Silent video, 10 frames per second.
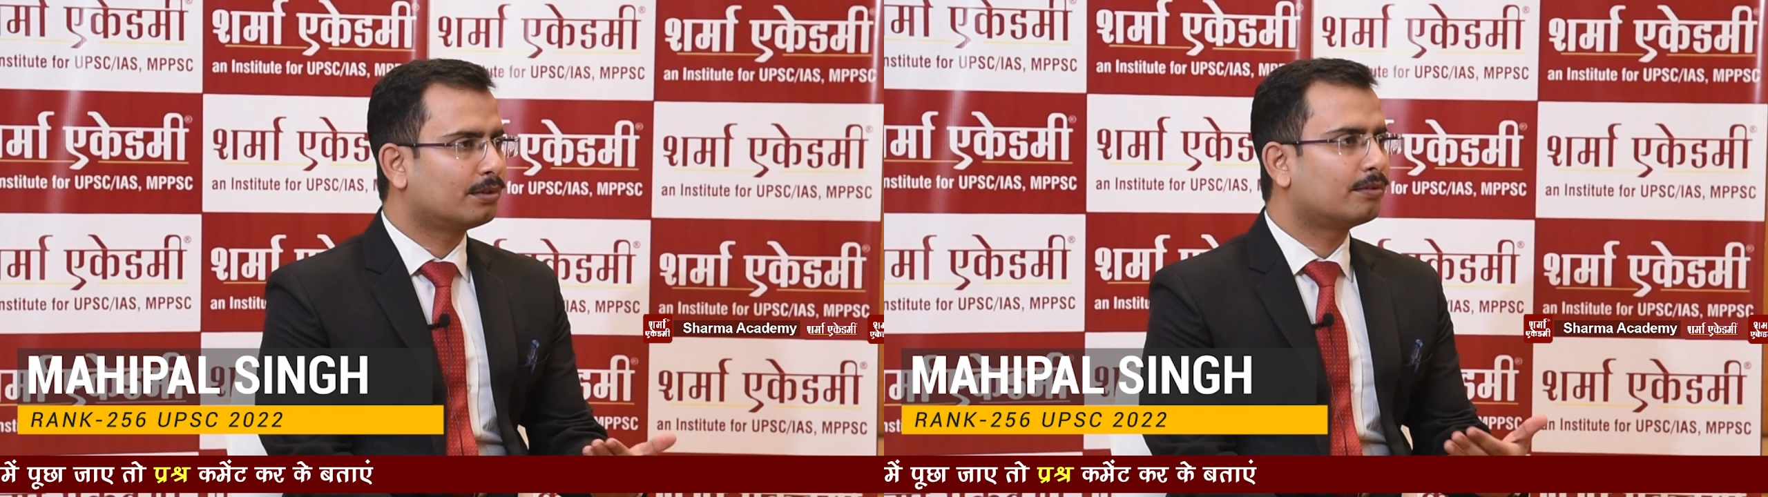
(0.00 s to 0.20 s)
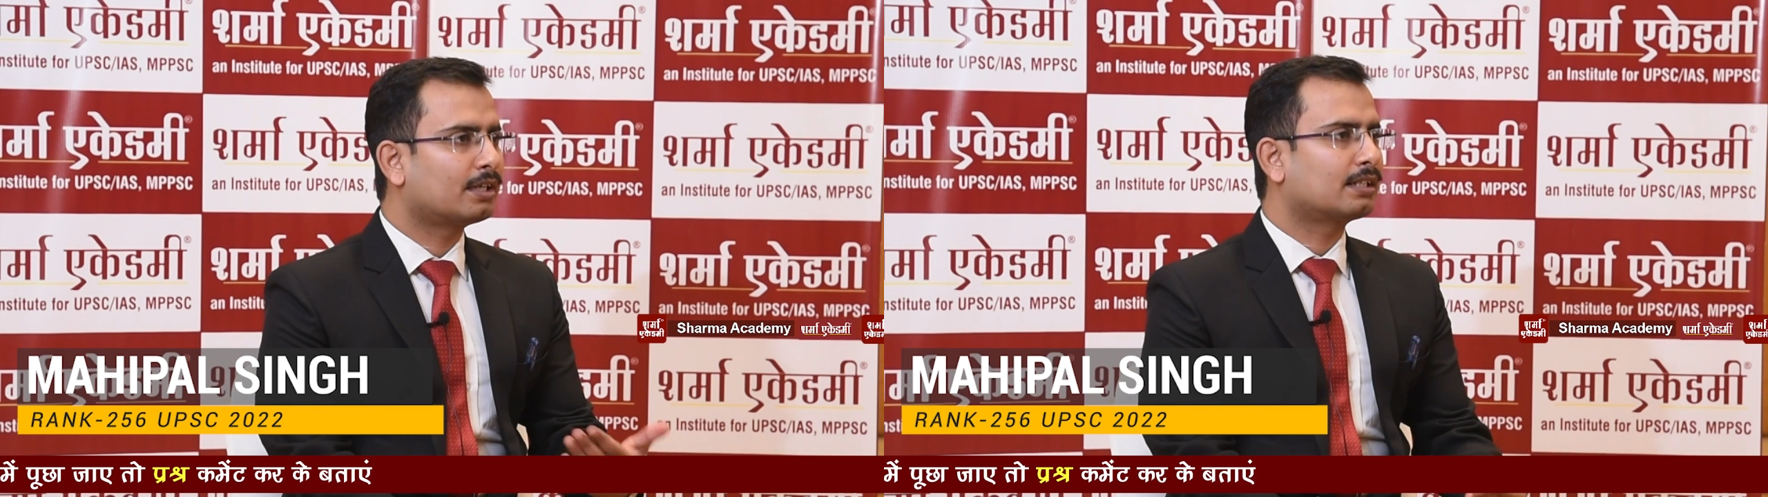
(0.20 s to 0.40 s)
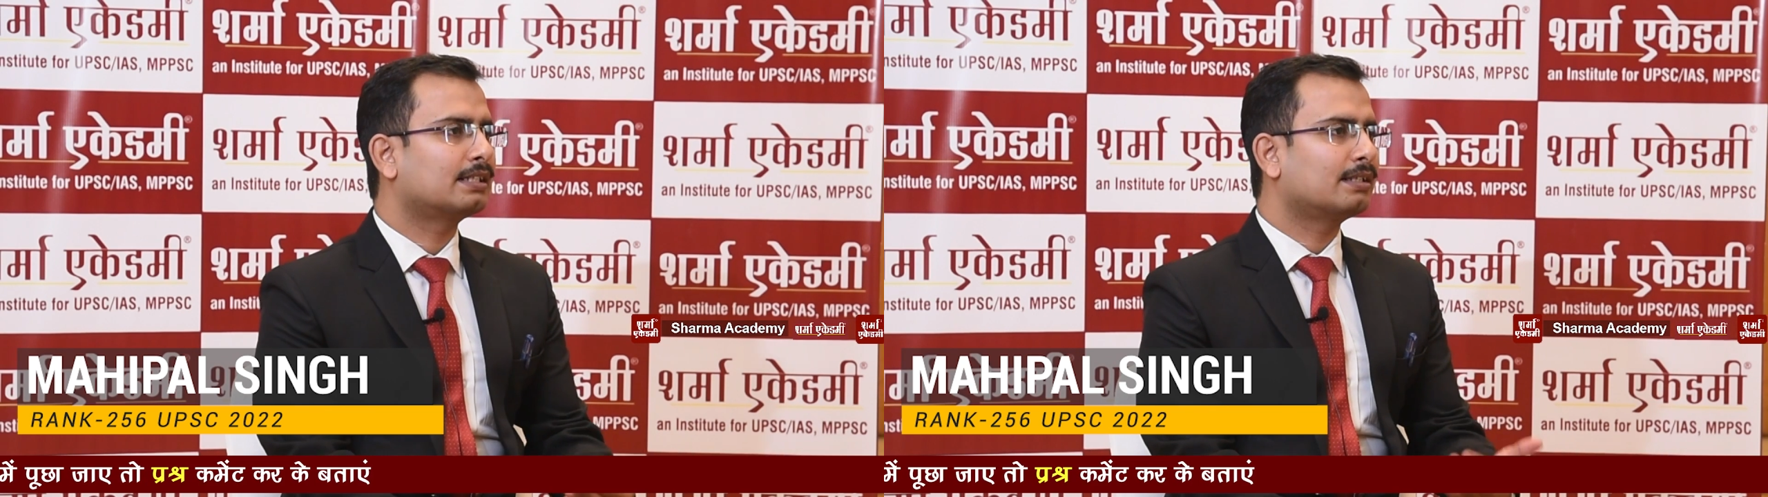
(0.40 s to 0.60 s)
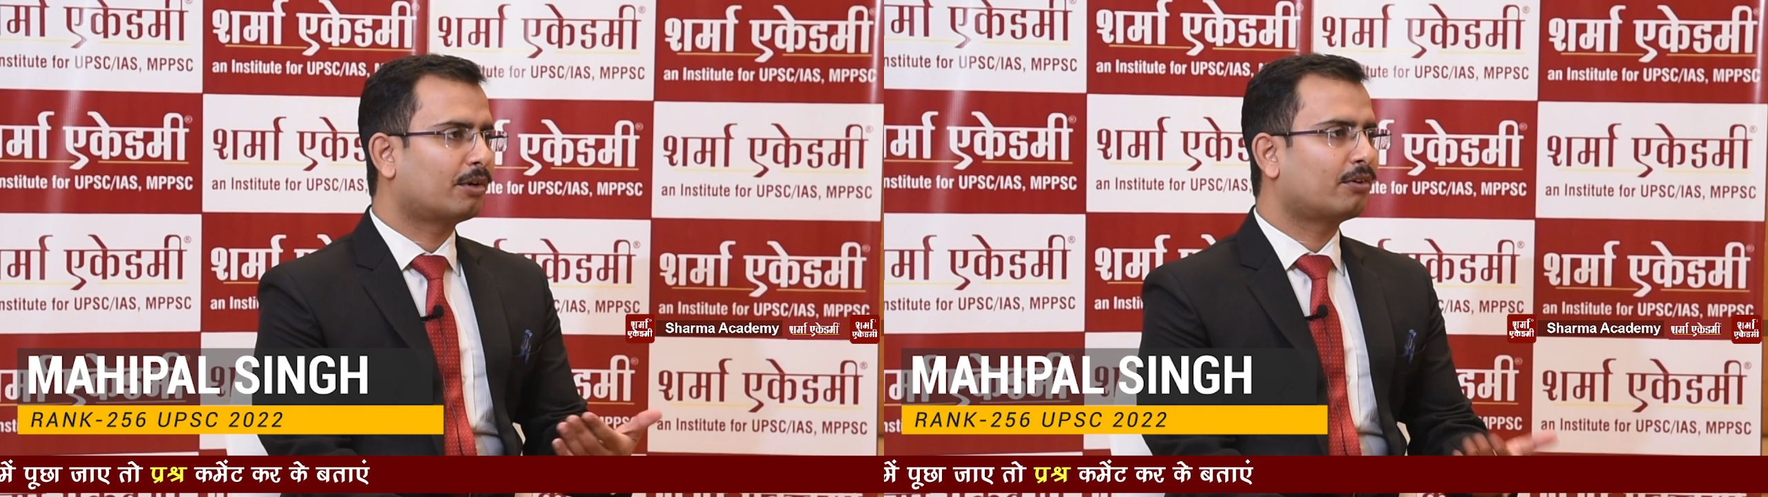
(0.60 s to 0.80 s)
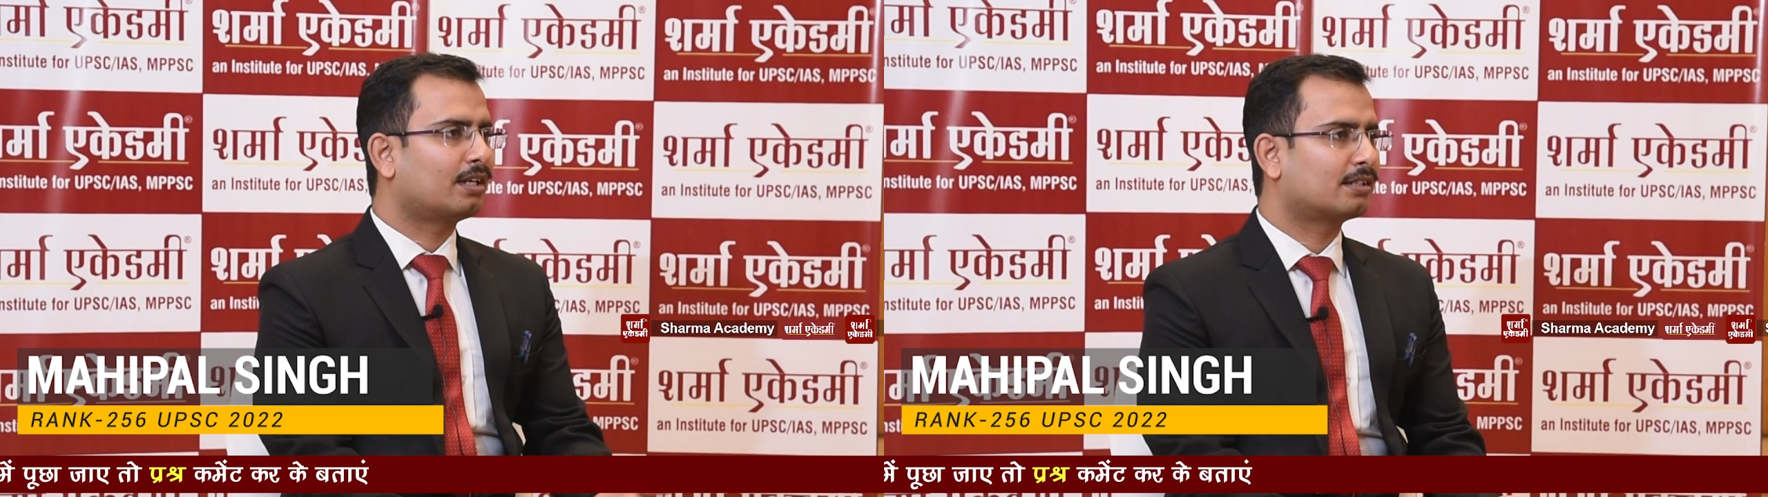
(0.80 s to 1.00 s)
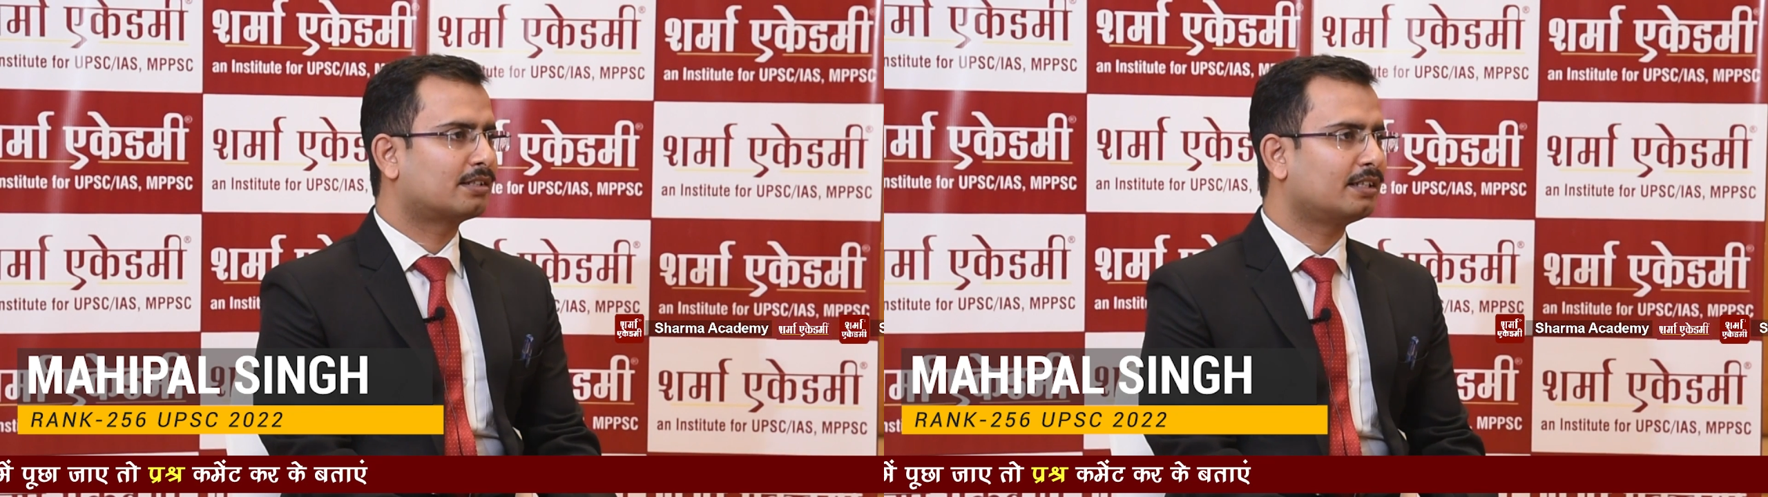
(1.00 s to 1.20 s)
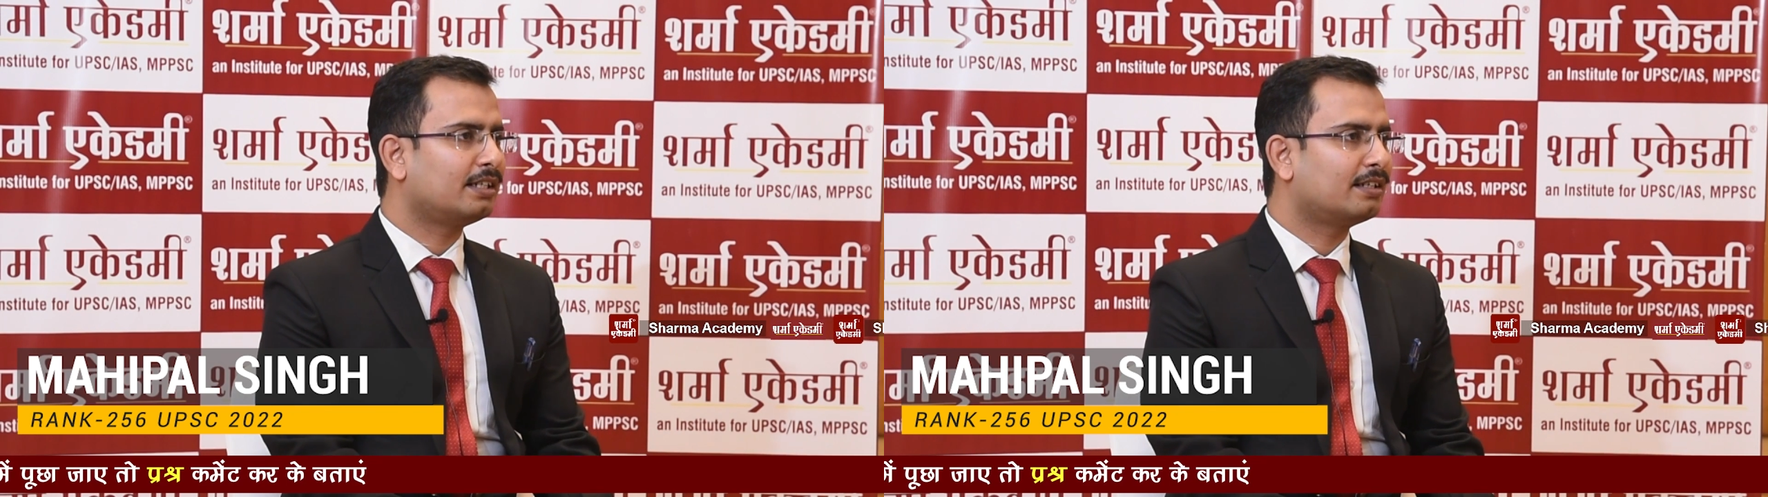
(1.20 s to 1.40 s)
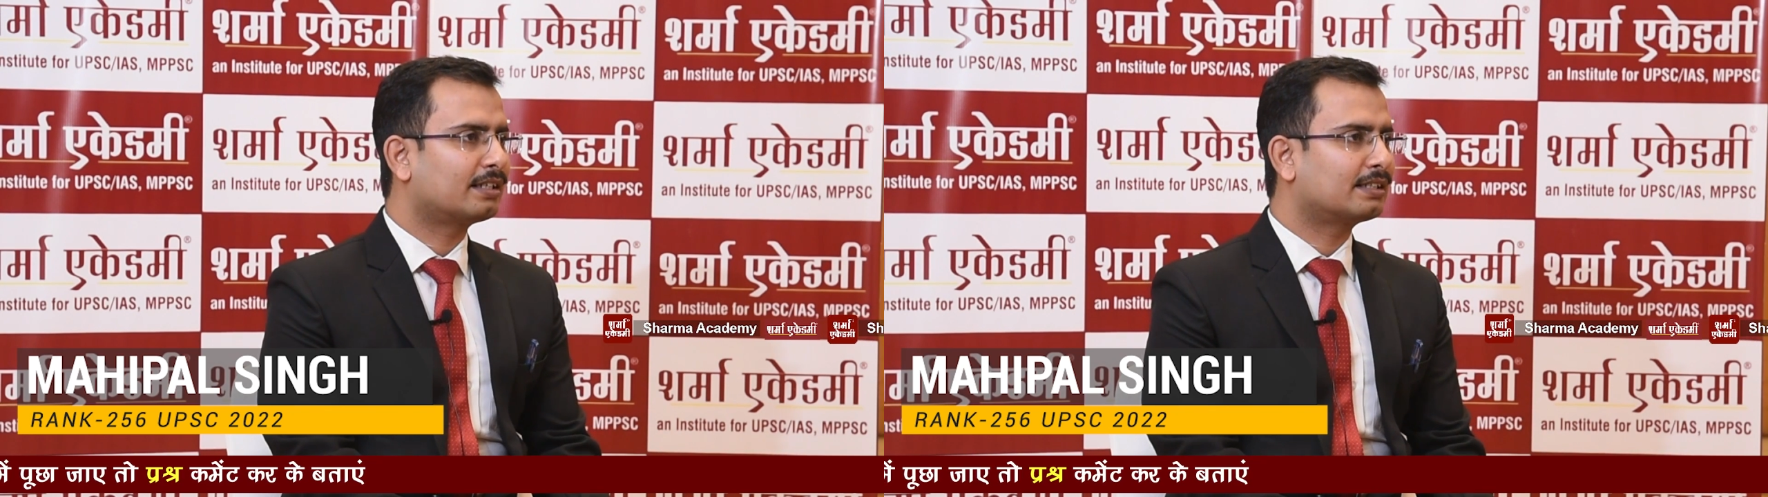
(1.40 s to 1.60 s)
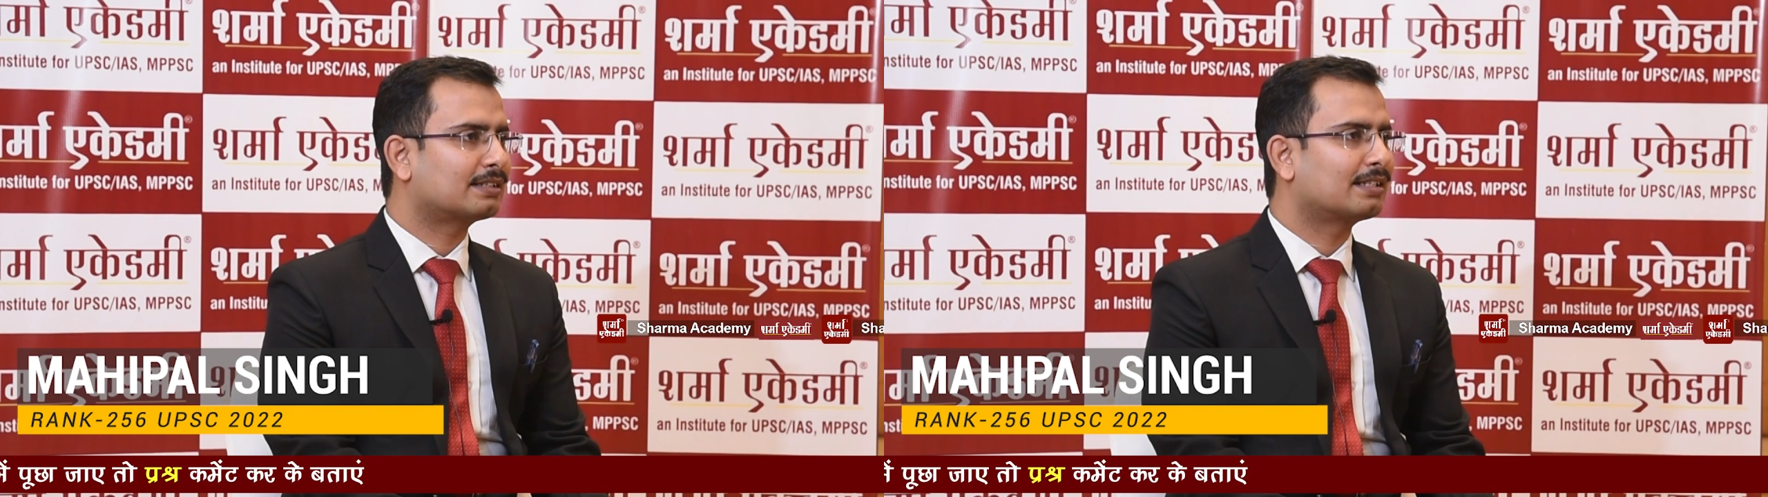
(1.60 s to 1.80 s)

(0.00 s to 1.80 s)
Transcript: you were asking about luxury trains.